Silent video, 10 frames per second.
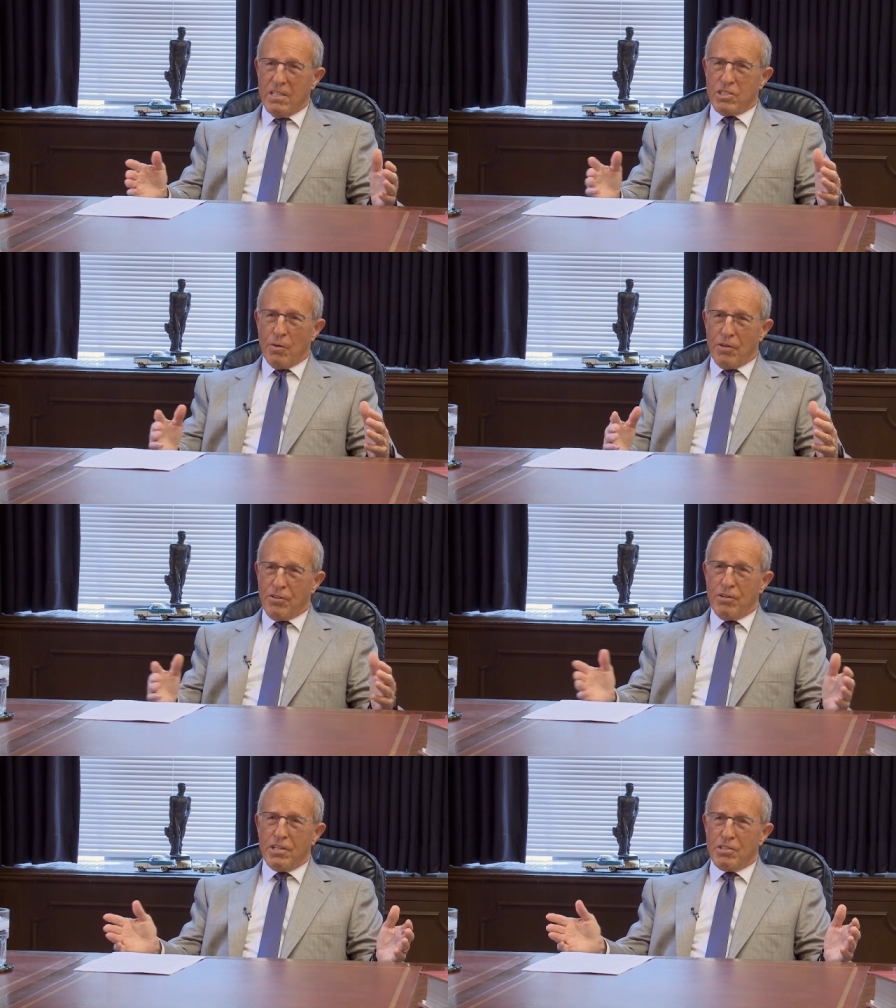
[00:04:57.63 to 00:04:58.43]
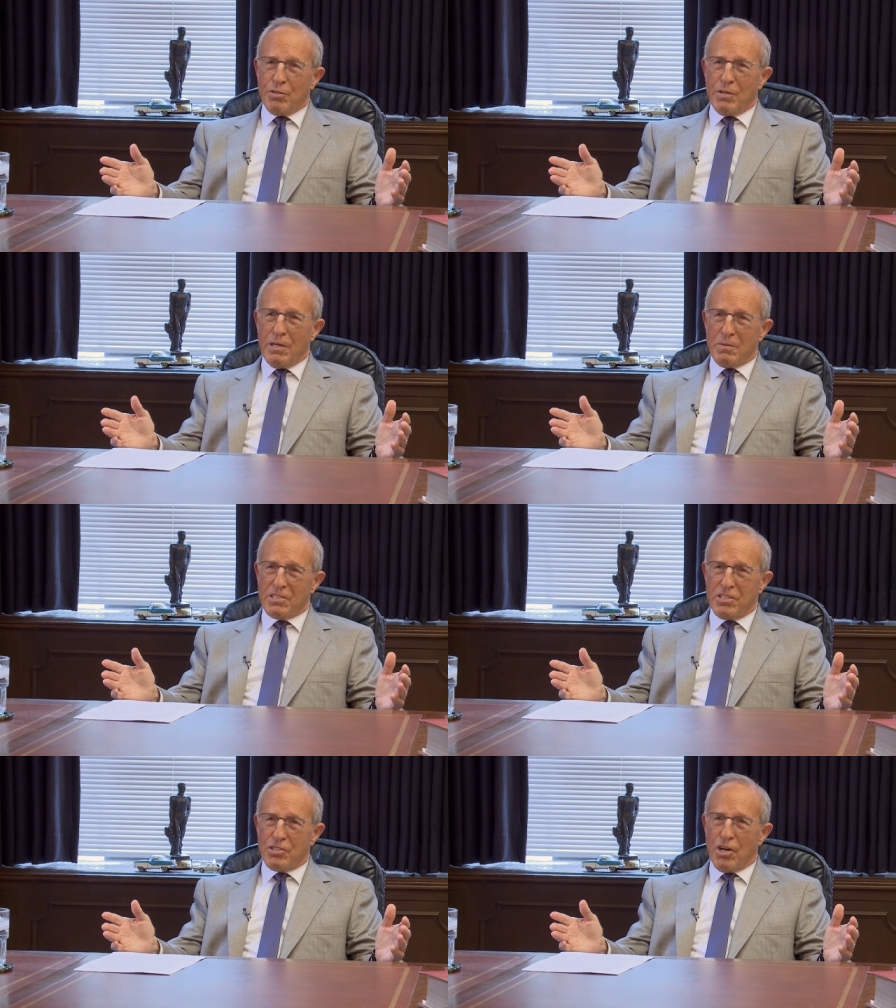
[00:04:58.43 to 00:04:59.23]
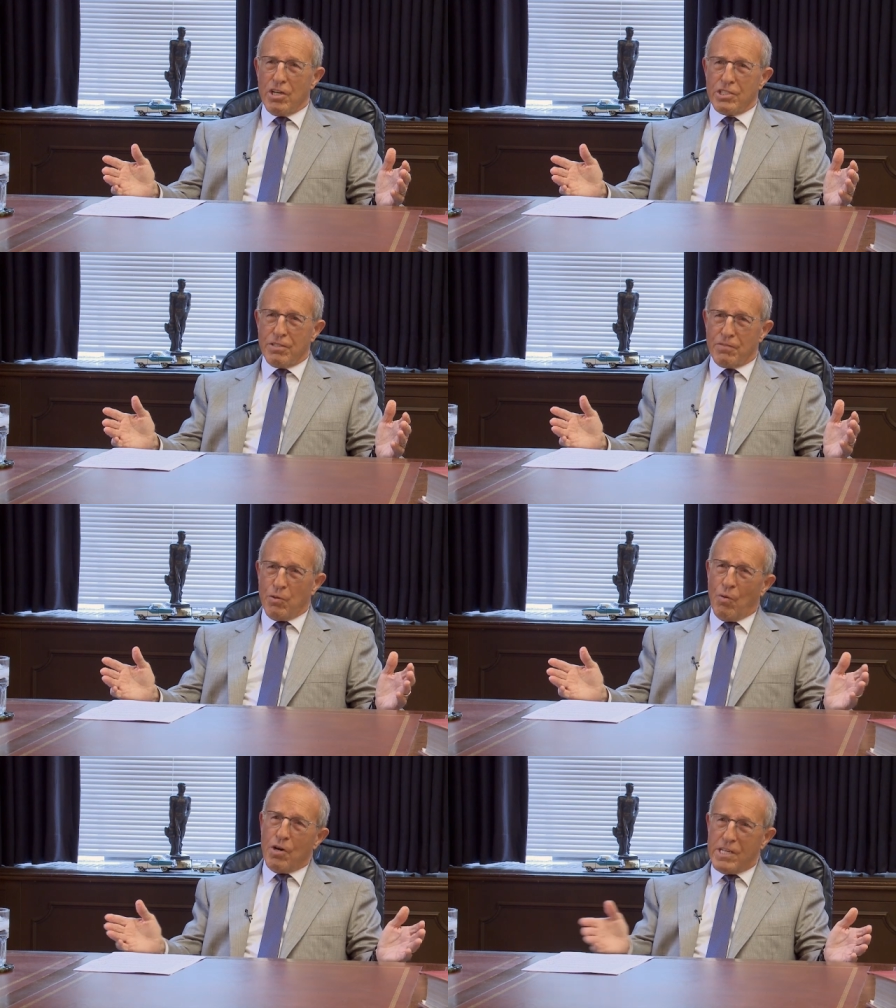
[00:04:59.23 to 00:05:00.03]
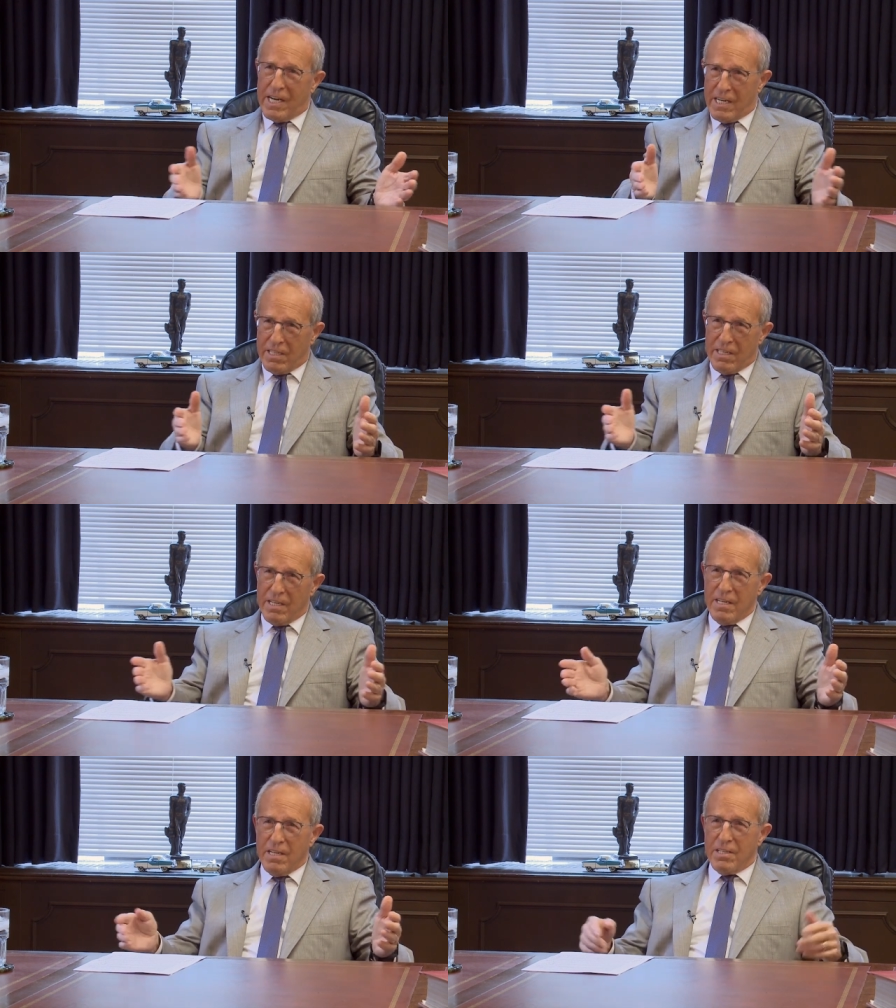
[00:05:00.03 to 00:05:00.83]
So at 32, he was in charge of coordinating the,